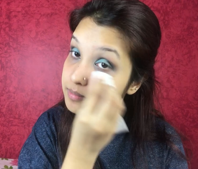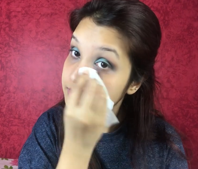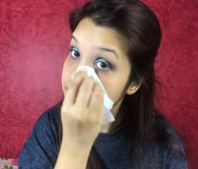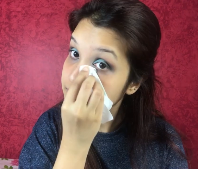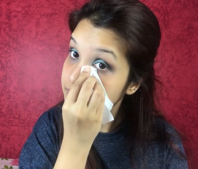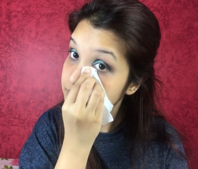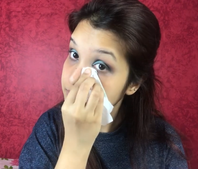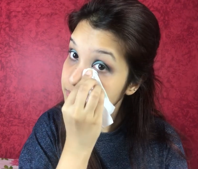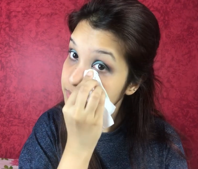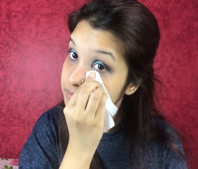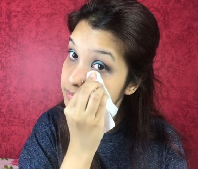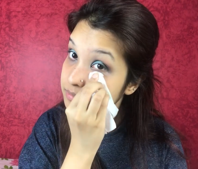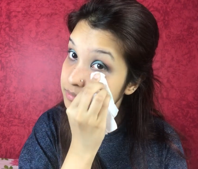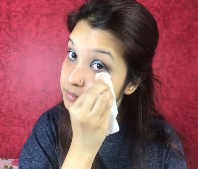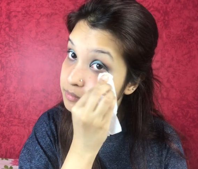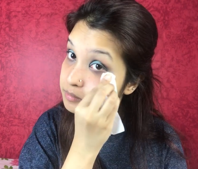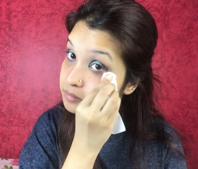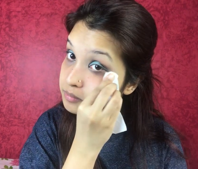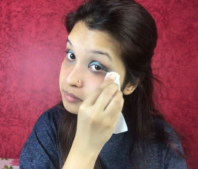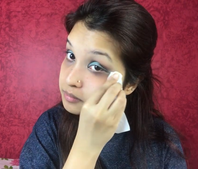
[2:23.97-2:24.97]

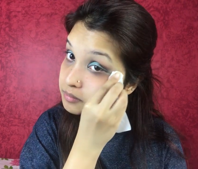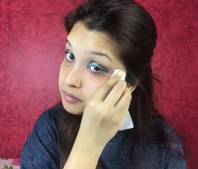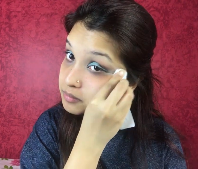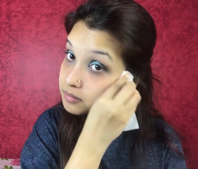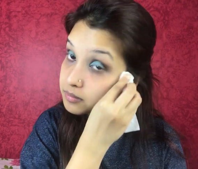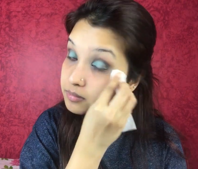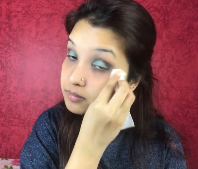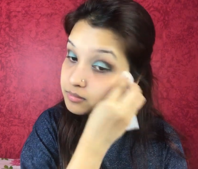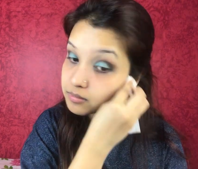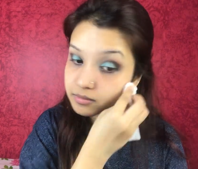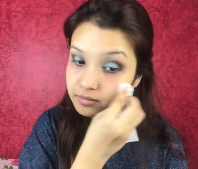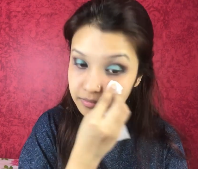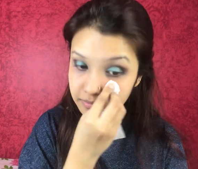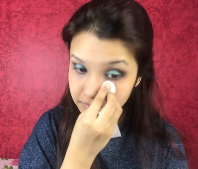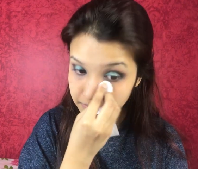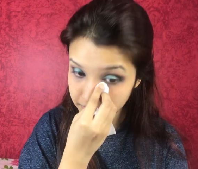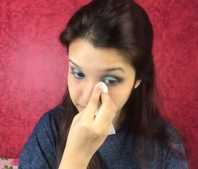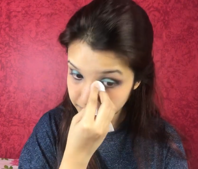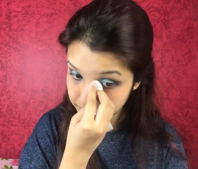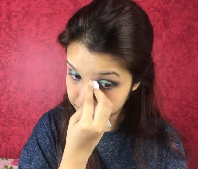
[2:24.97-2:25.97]

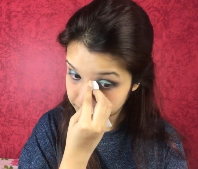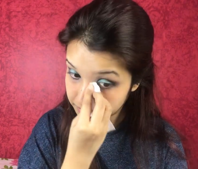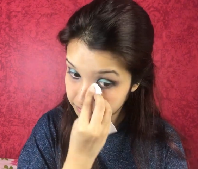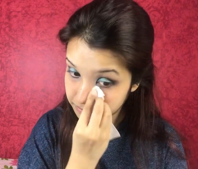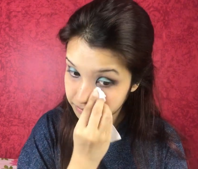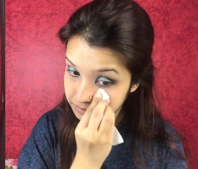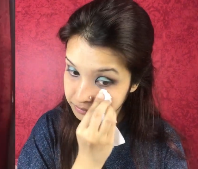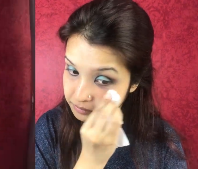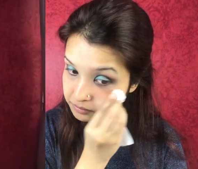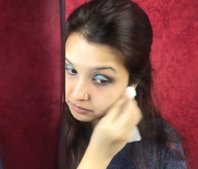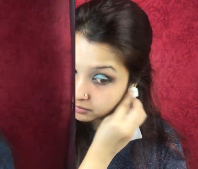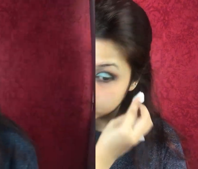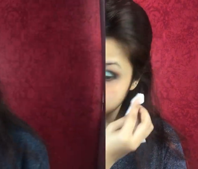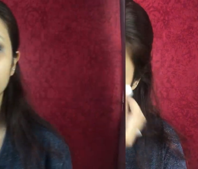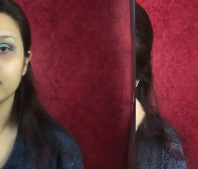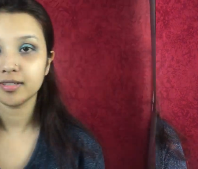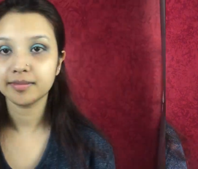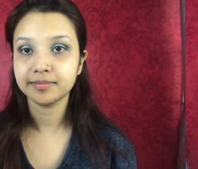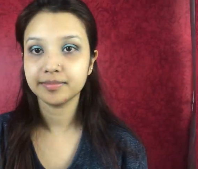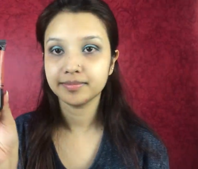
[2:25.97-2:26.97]

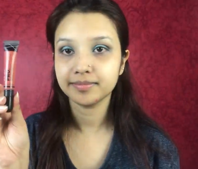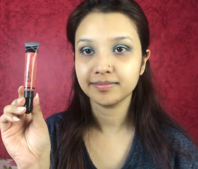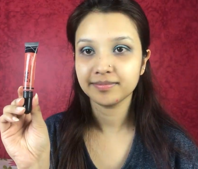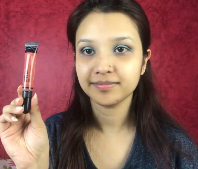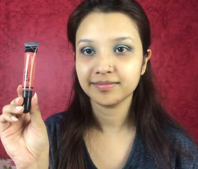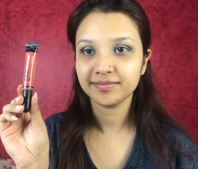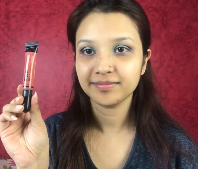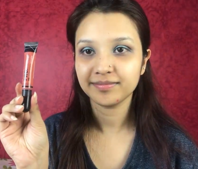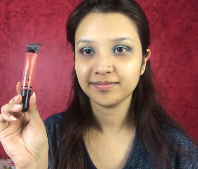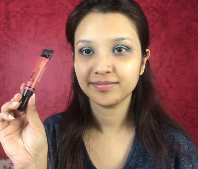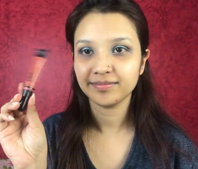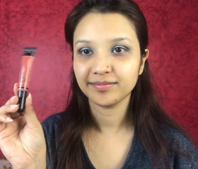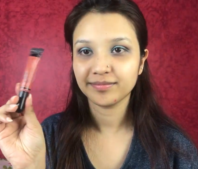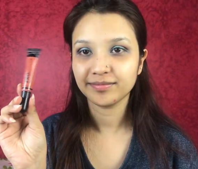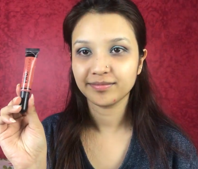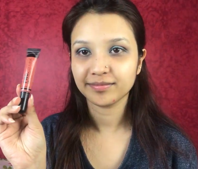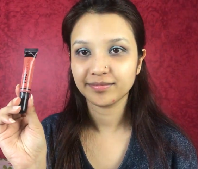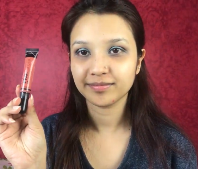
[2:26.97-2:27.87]
(no one is talking)